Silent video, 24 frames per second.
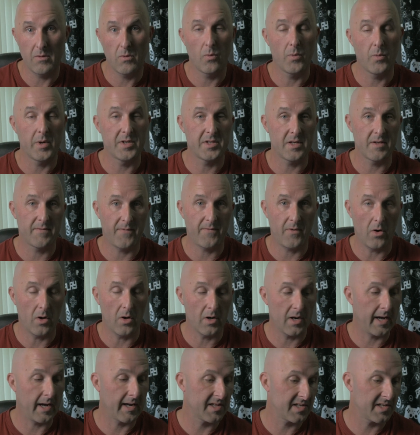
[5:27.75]
which is for
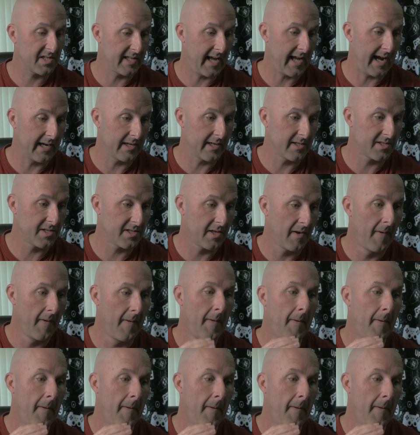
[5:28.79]
light stands